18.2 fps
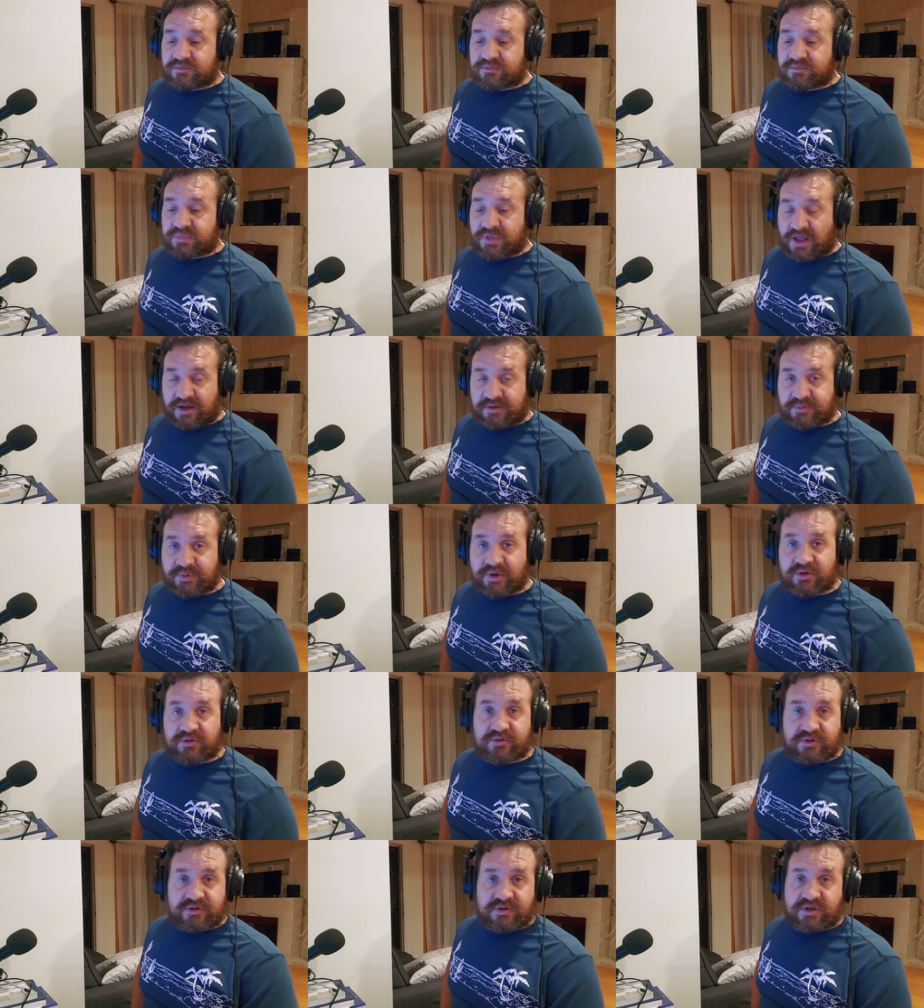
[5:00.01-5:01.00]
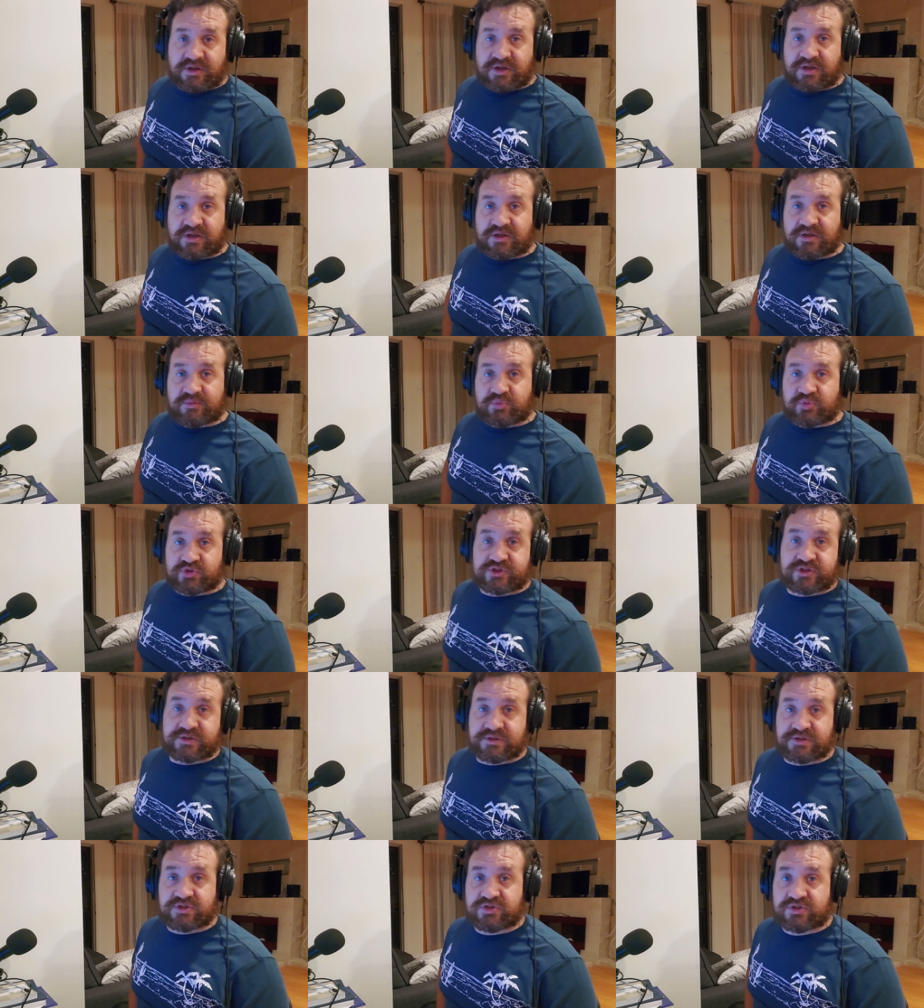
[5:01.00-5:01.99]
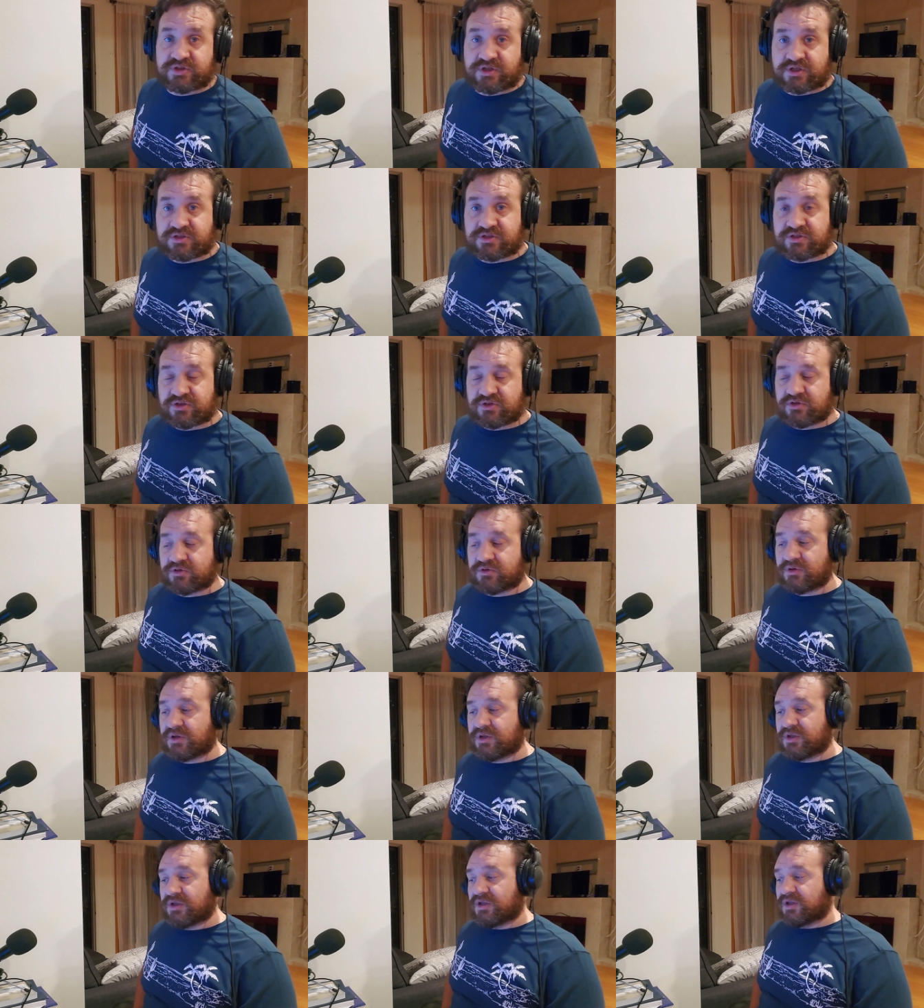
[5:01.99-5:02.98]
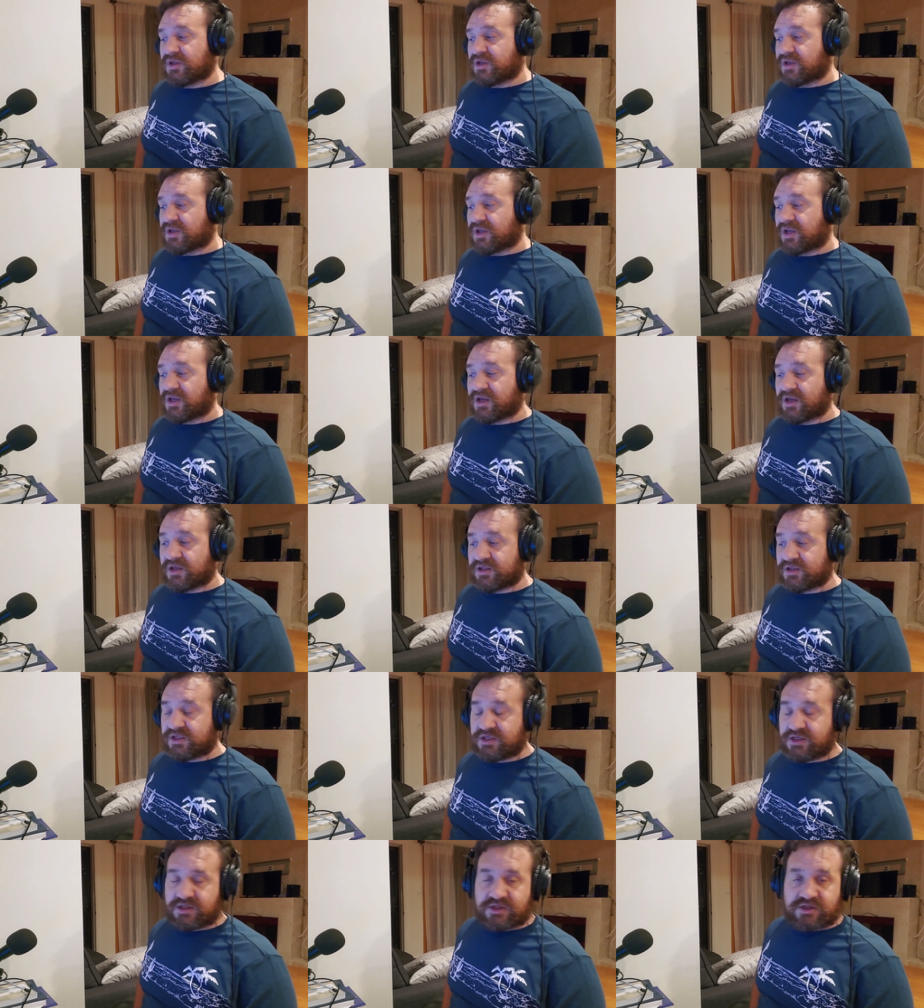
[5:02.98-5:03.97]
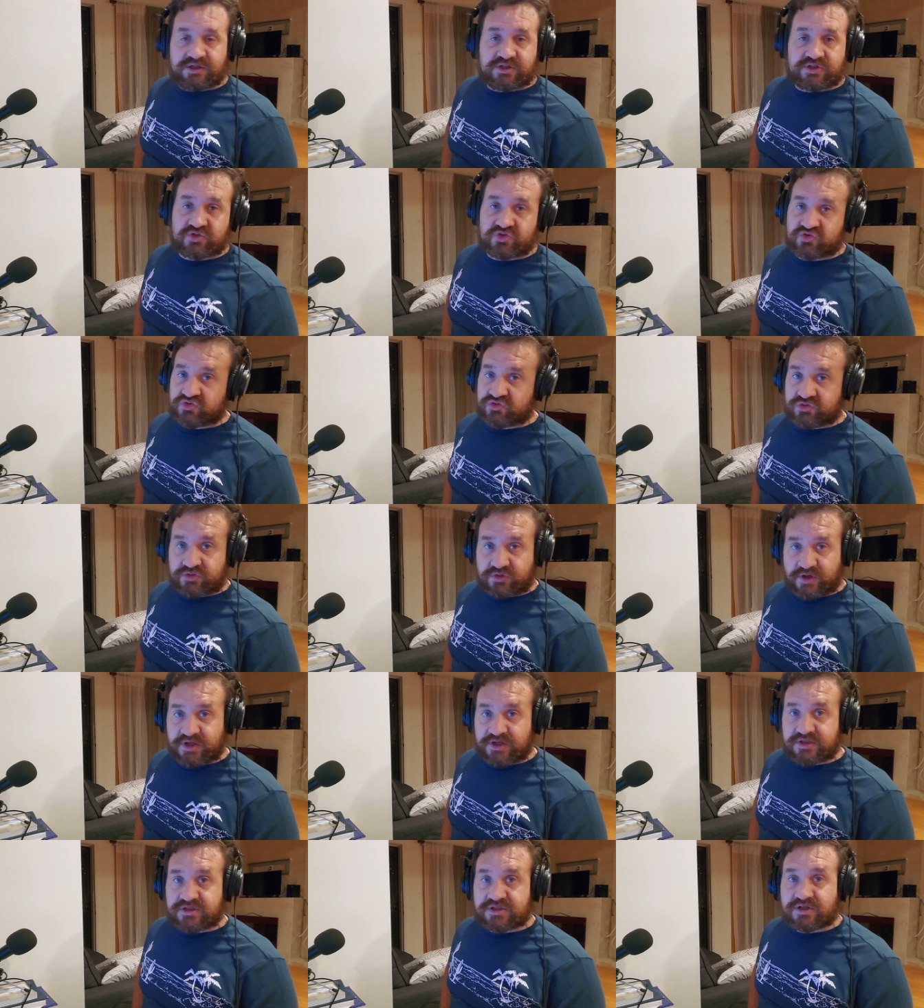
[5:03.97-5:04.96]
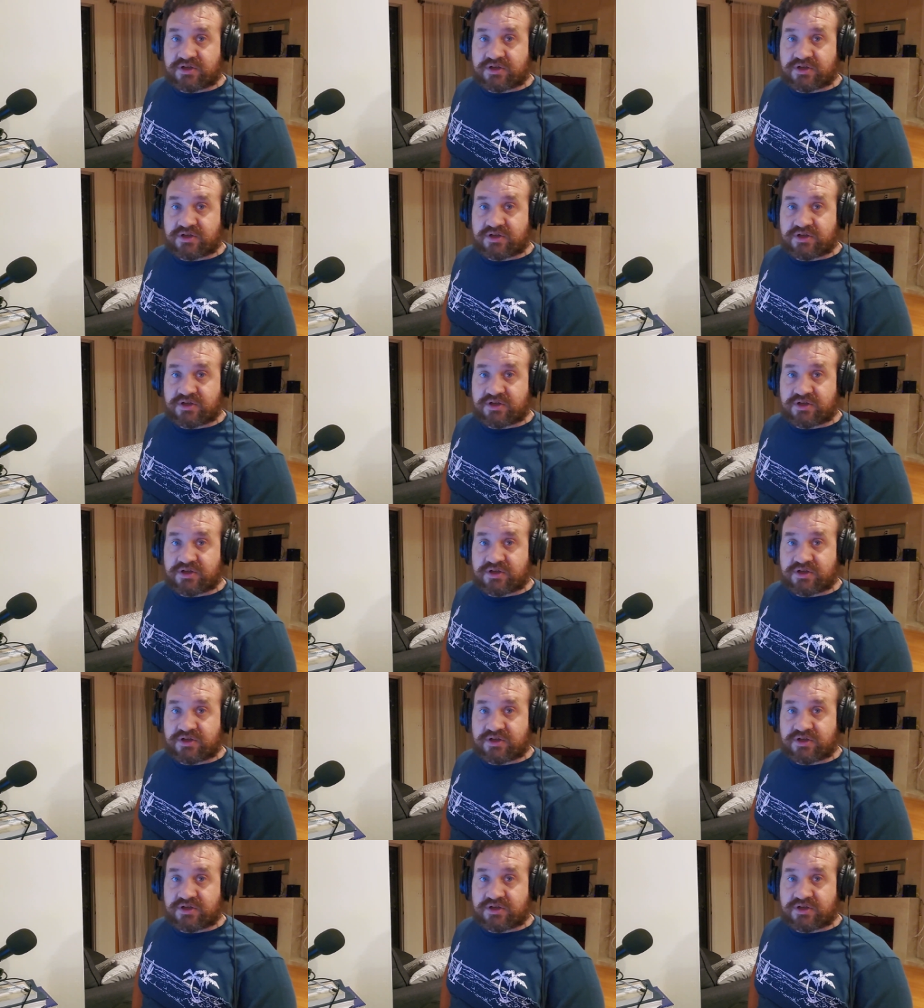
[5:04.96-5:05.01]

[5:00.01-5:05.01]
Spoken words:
black belt in Brazilian Jiu Jitsu, and he trains and